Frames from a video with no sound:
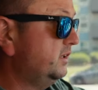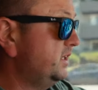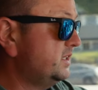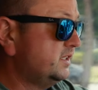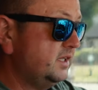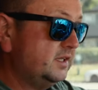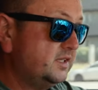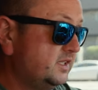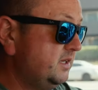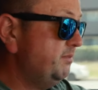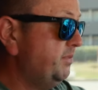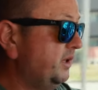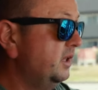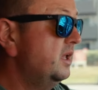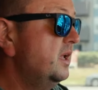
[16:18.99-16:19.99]
That's it,
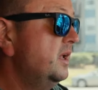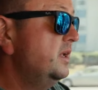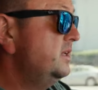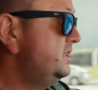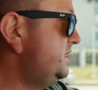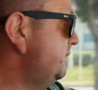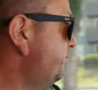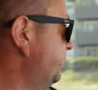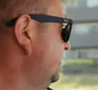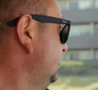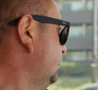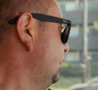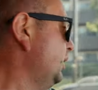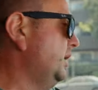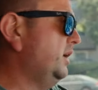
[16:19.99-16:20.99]
simple, simple,
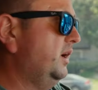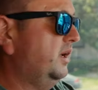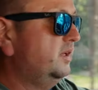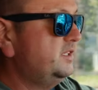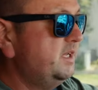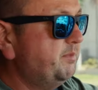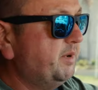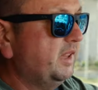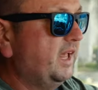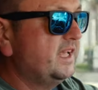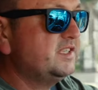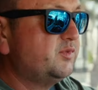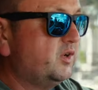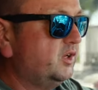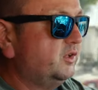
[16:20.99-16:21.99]
uh, simple
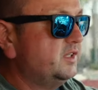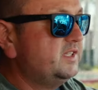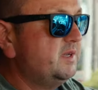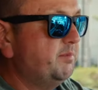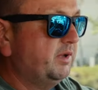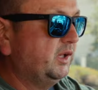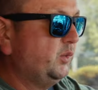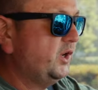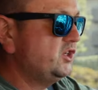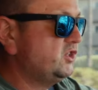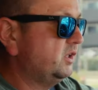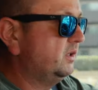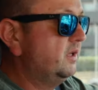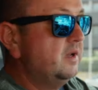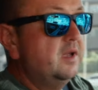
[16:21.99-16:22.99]
answer on a simple question.